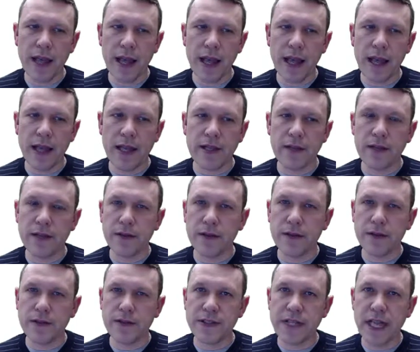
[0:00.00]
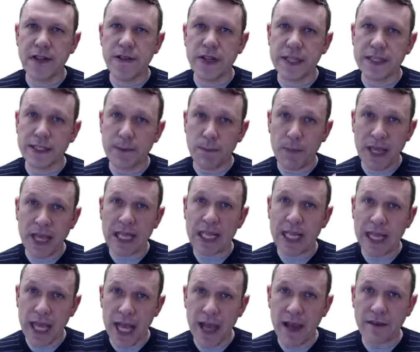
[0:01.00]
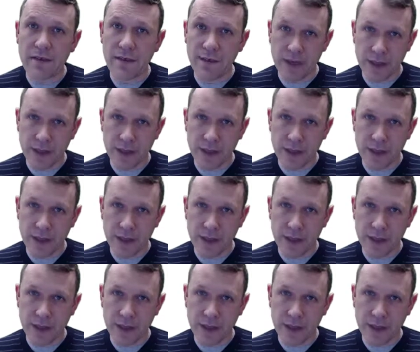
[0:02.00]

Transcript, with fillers: and save it as a PDF